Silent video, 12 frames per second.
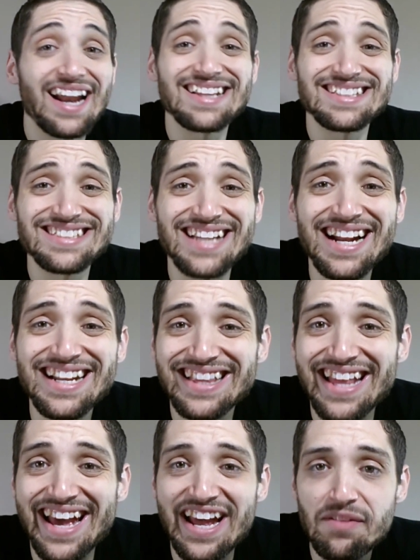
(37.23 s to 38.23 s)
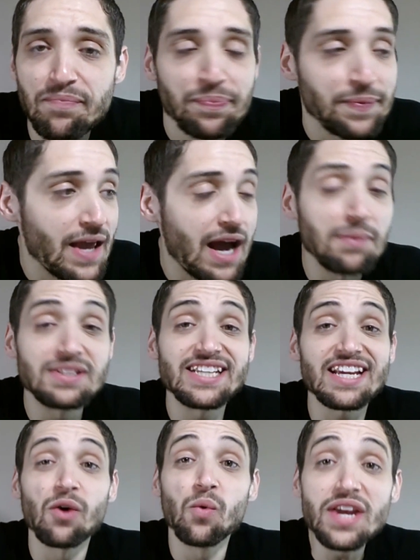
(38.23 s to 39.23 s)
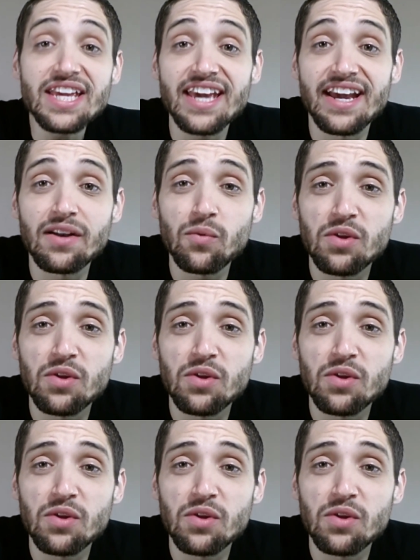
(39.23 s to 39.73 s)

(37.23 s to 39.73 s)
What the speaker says: and I decided that I would take a weekend